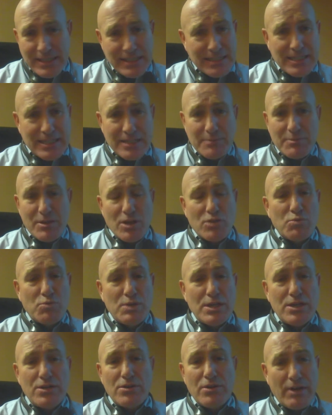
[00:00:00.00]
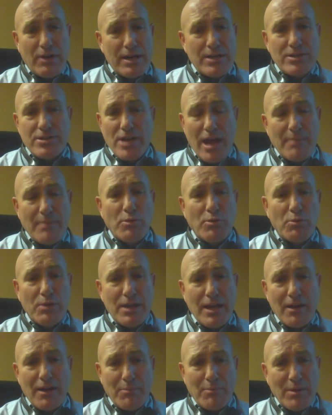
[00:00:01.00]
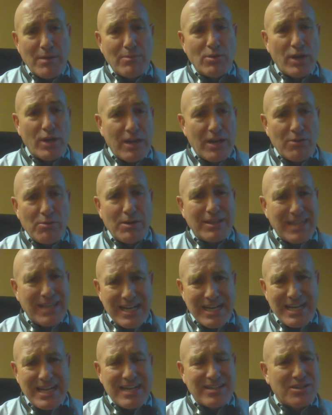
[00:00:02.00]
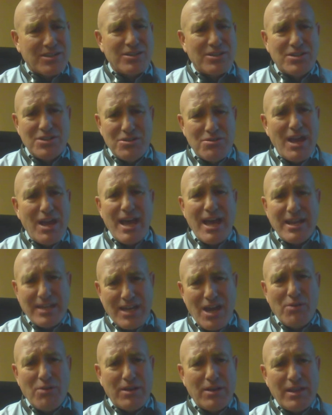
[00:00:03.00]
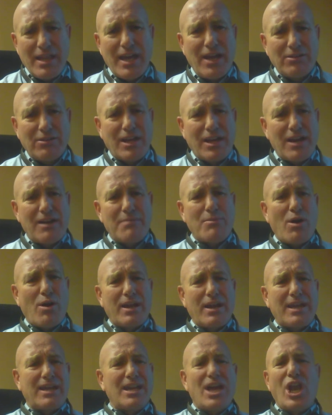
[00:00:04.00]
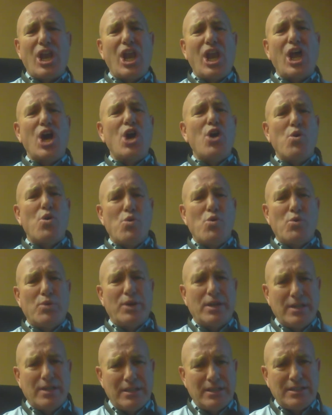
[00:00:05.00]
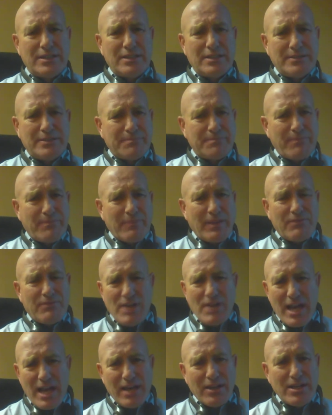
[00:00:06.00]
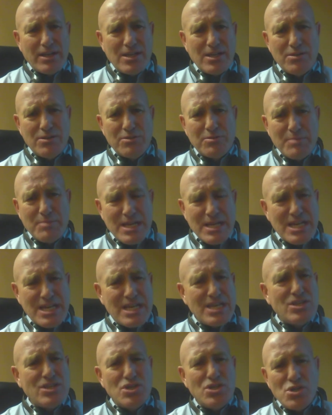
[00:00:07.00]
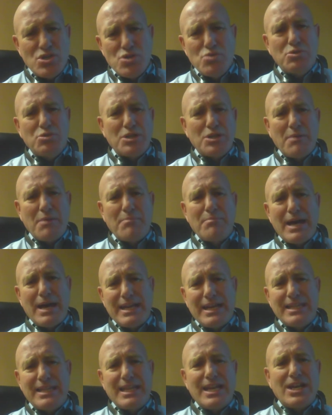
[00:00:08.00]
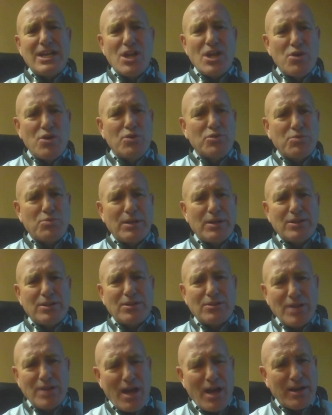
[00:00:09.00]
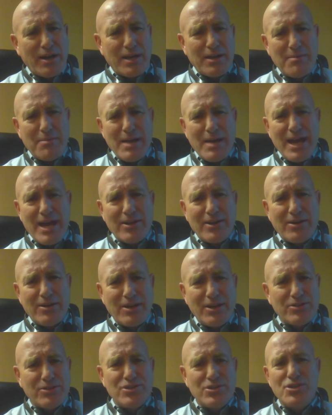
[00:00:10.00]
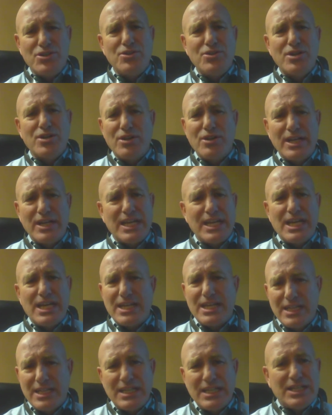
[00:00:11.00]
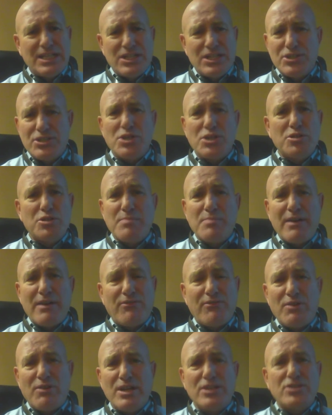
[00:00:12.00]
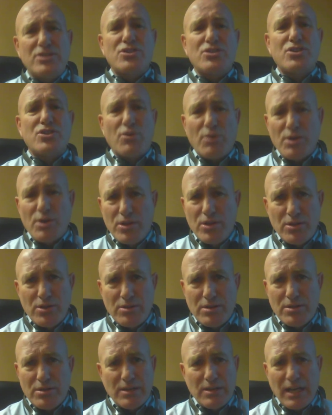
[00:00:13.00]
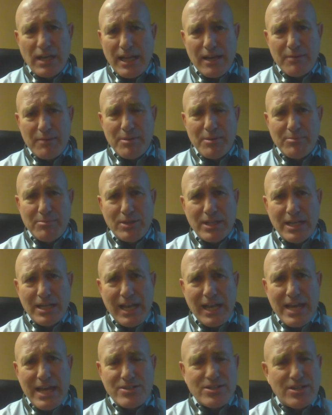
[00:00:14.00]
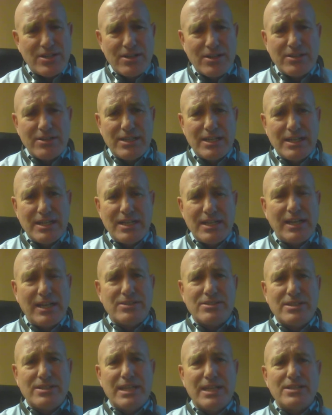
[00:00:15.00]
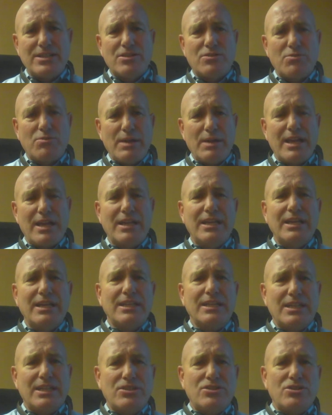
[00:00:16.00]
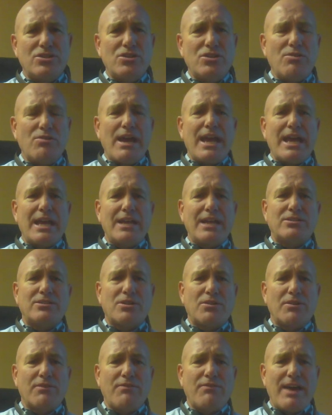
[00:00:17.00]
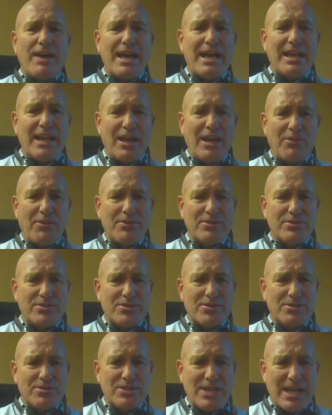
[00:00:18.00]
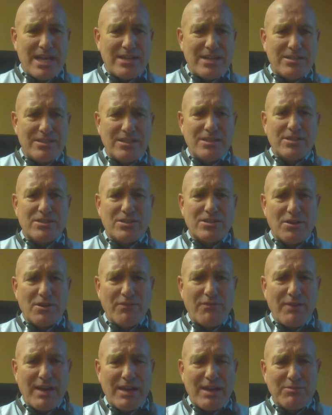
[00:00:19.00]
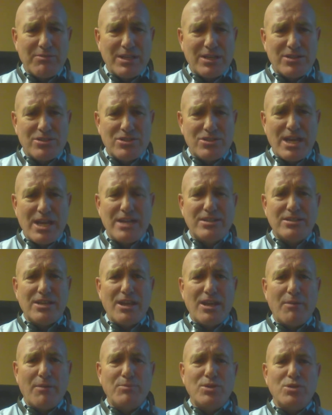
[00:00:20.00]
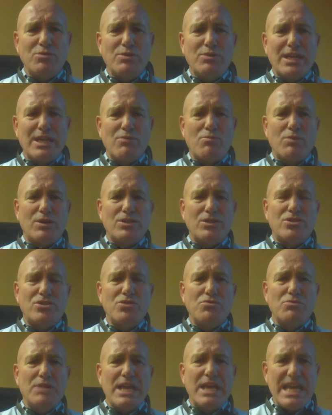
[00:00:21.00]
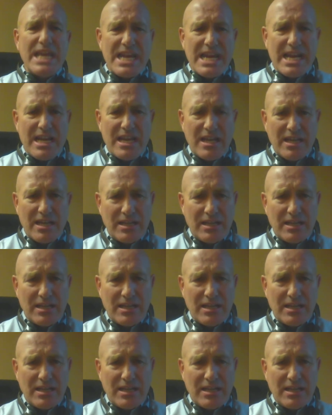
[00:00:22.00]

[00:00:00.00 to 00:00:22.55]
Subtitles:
It's because we do a great job and we help people get what they need. So do not go to the healthcare market alone. If you're not going to use me, use somebody that knows what they're talking about, or else you're going to get, excuse my French, screwed. And a lot of people did last year because they didn't listen. They just went. Get you a certified health insurance agent that's certified with Exchange to help you get what you need.